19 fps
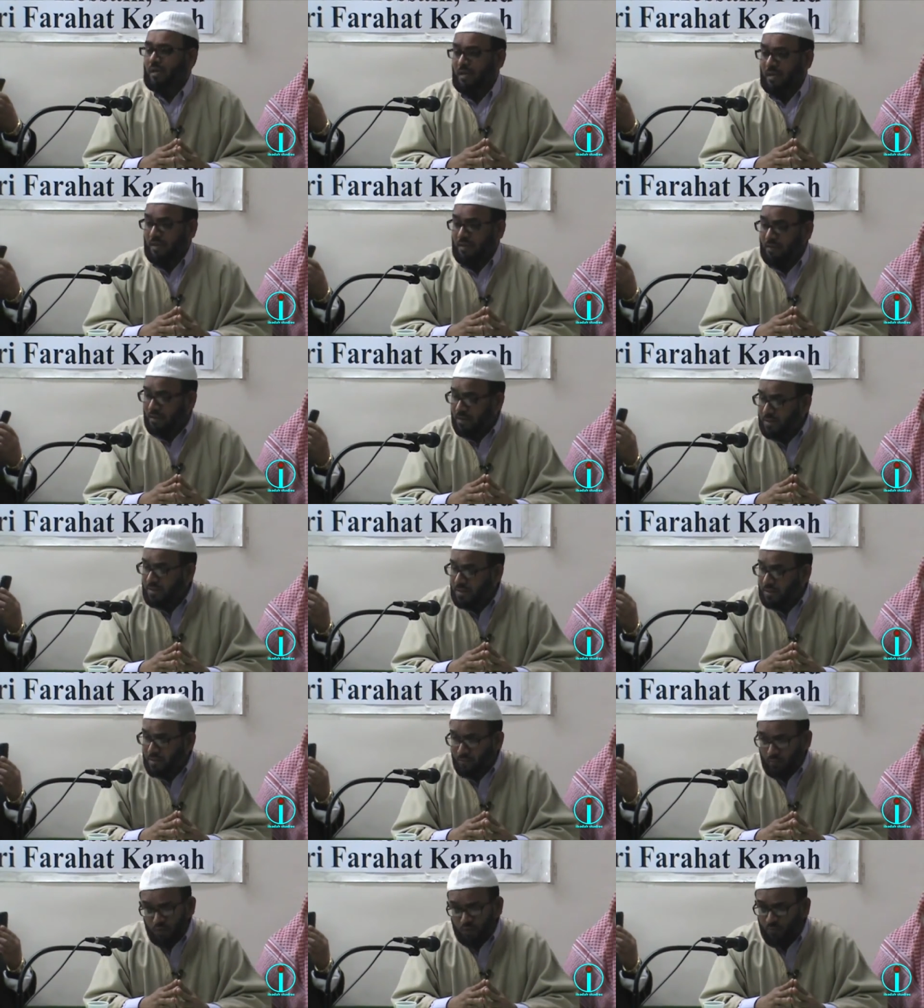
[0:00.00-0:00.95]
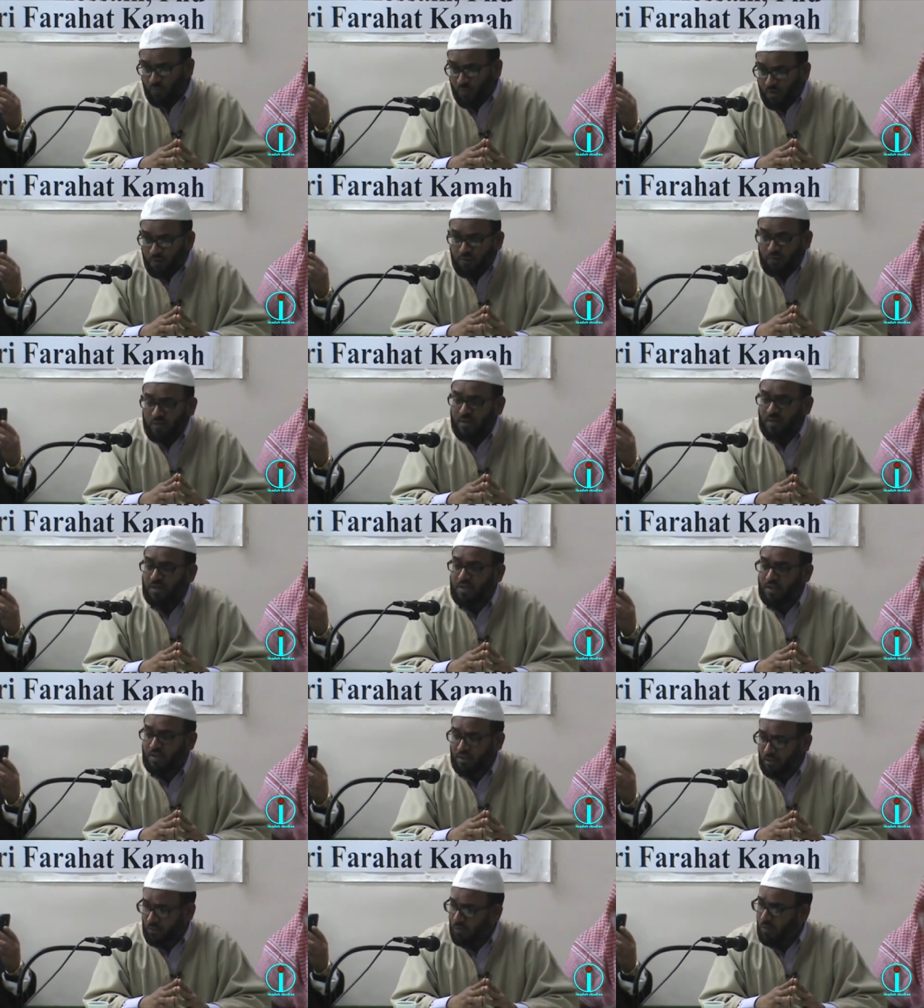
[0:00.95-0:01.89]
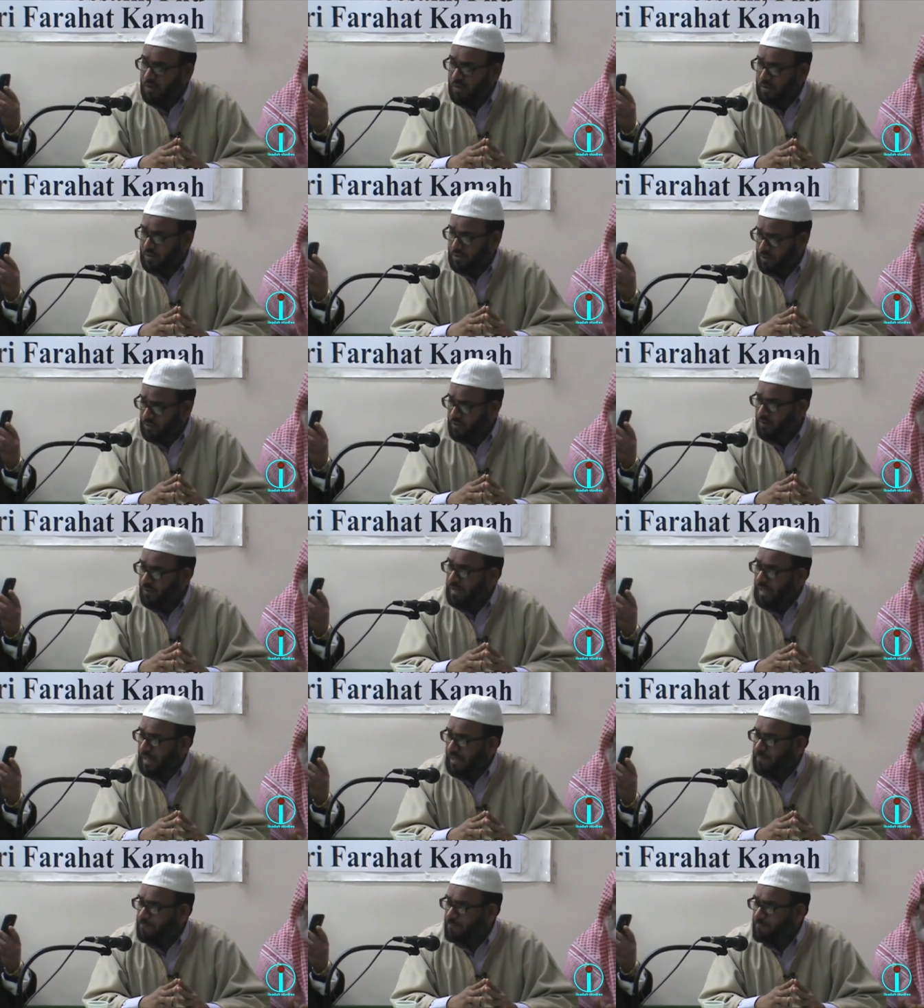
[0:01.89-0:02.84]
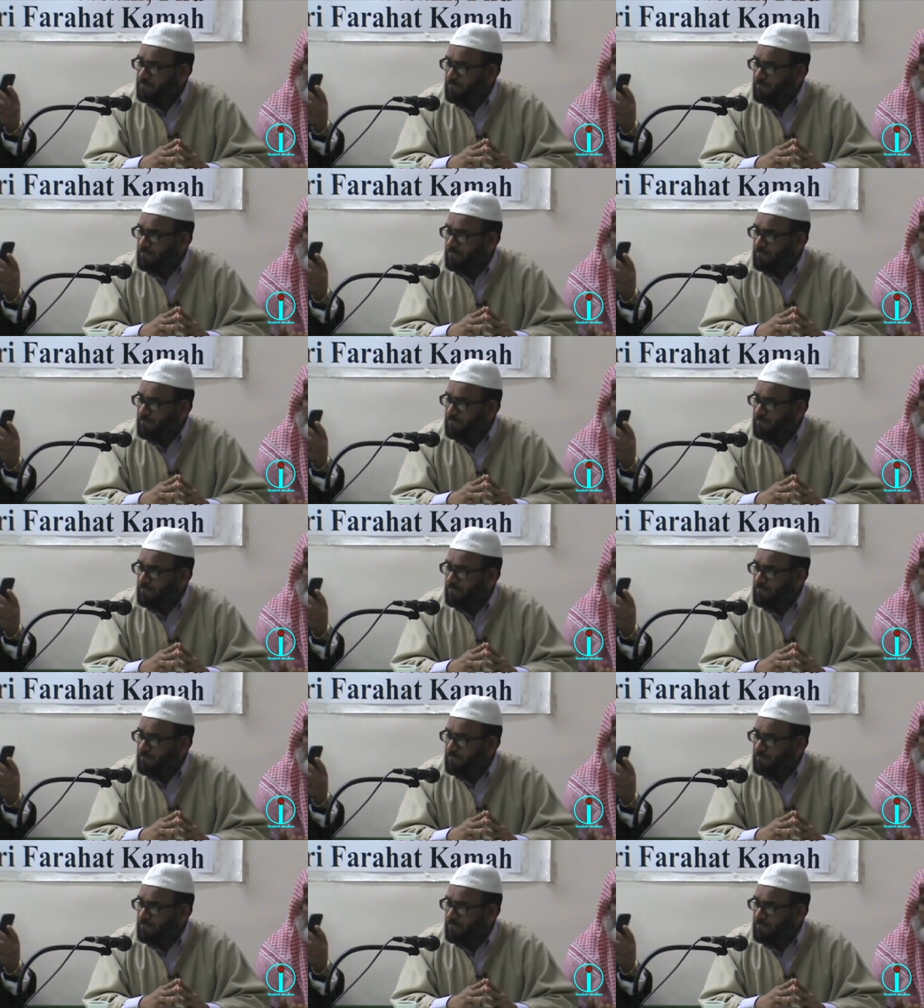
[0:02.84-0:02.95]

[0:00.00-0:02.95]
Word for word: that this is the most powerful country in the world. Do you know that?